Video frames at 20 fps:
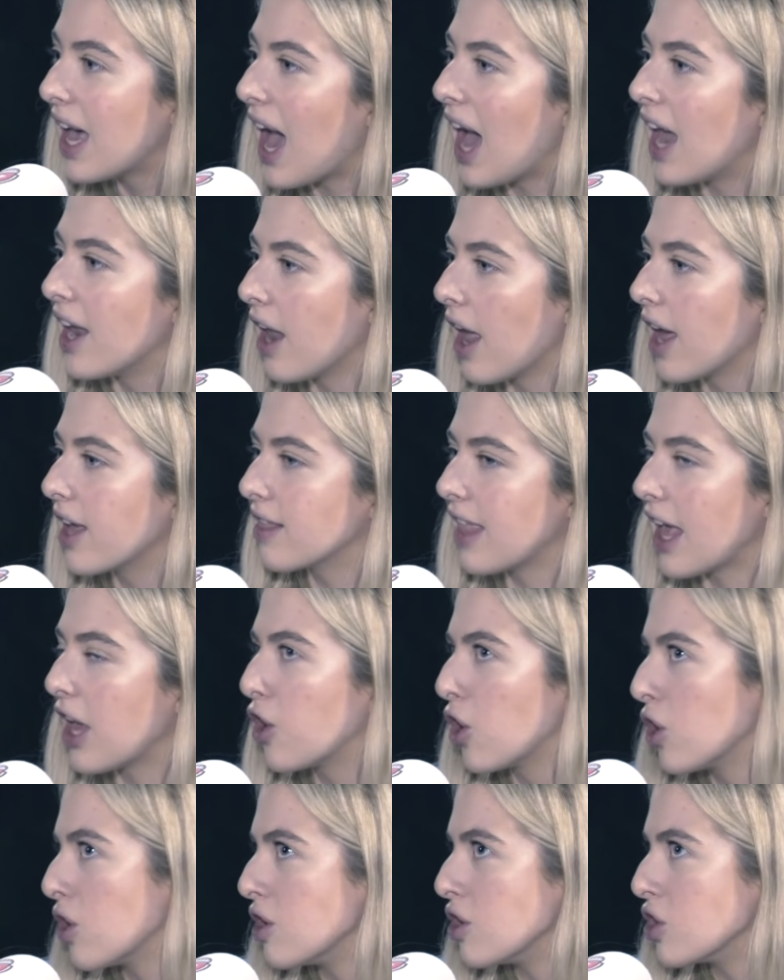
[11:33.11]
And like they
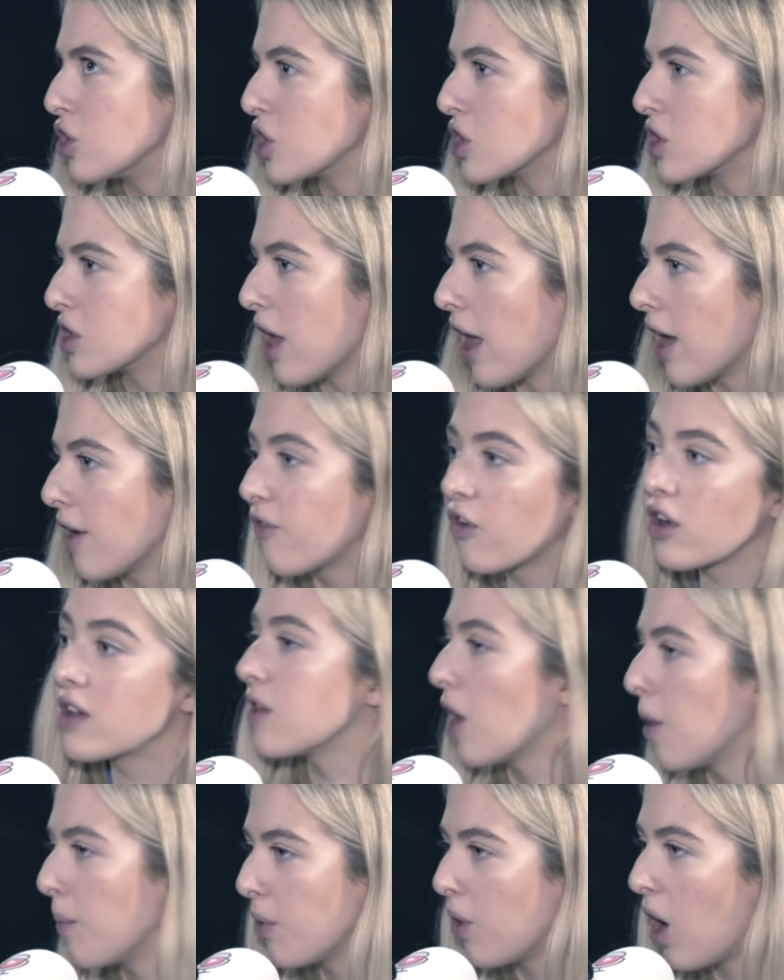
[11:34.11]
couldn't just like, for
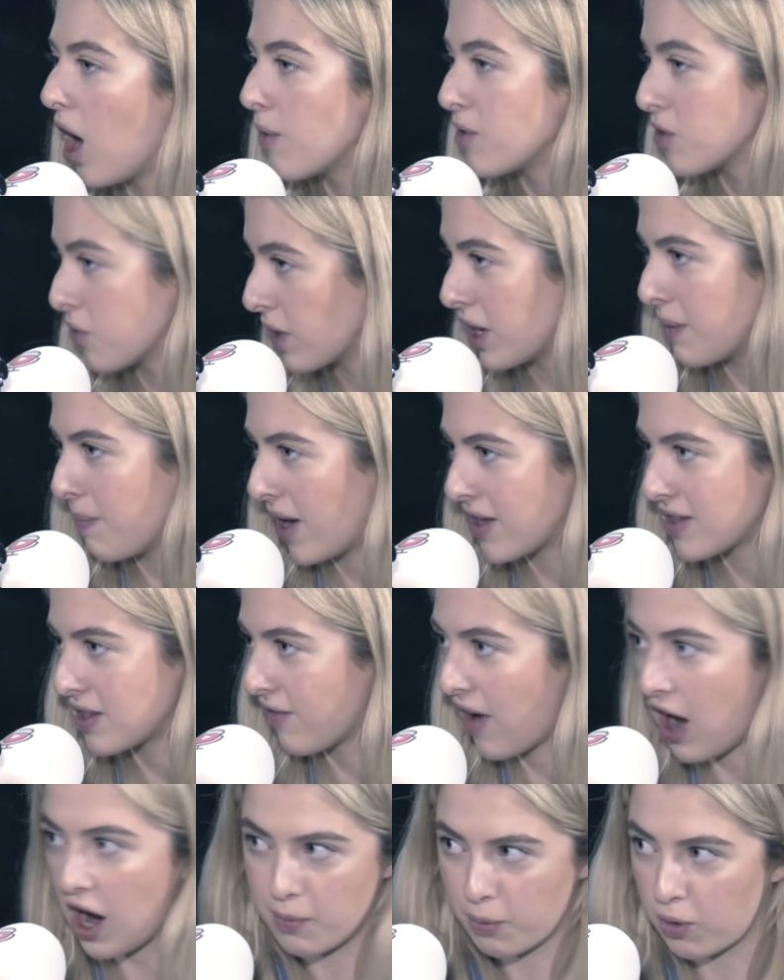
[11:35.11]
example, I was a really
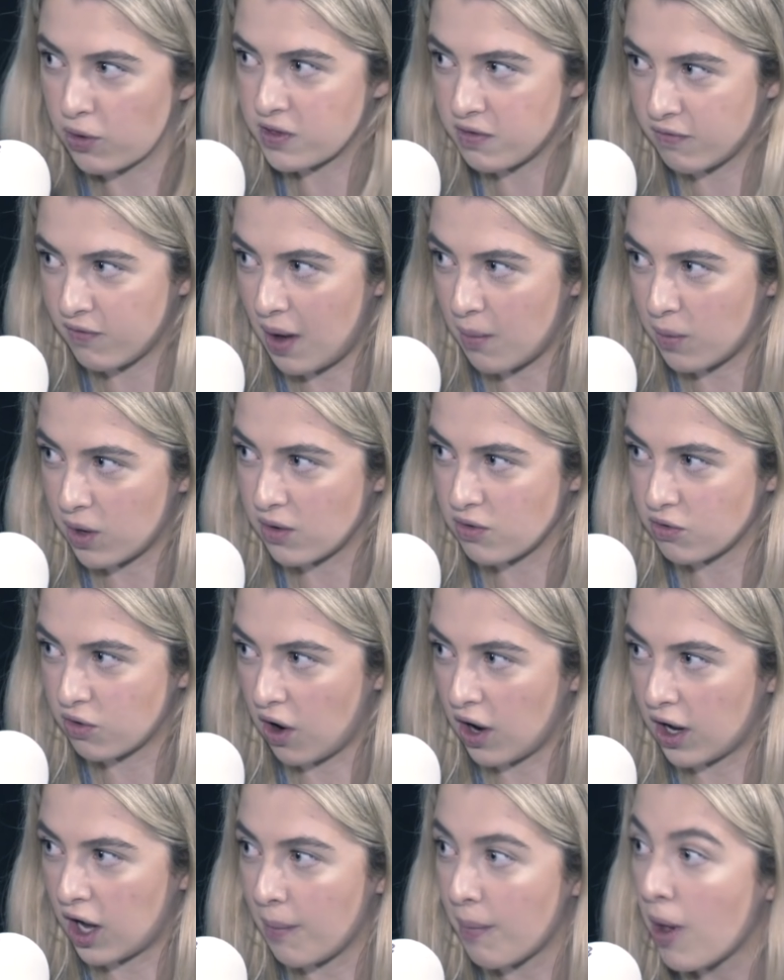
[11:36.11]
massive Harry Potter fan when I was
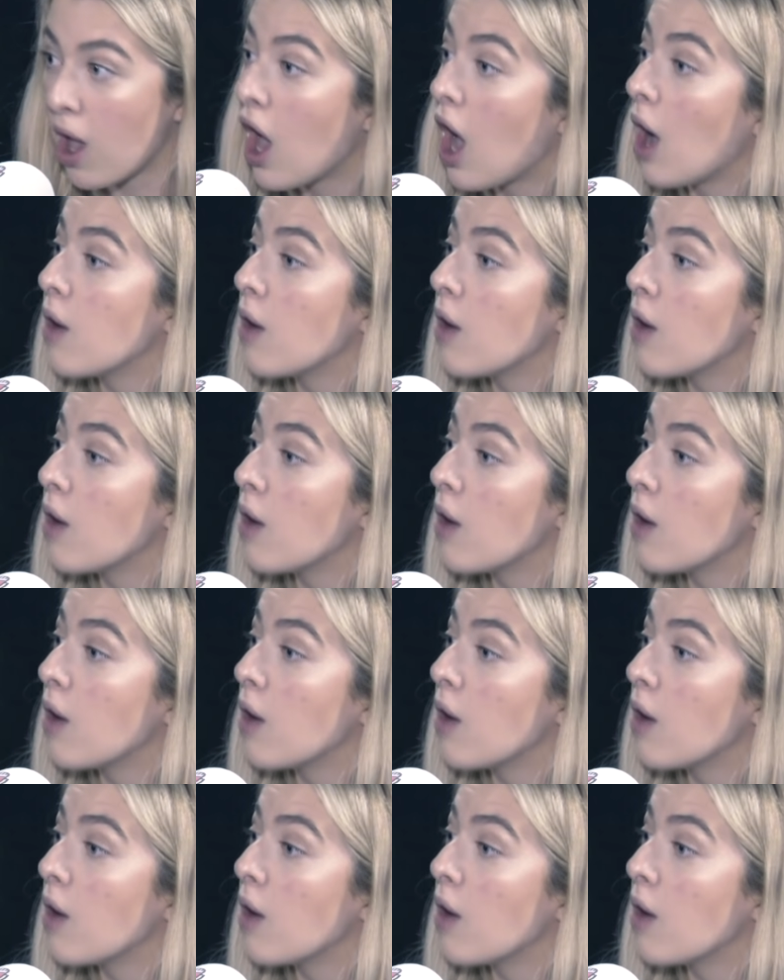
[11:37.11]
growing up.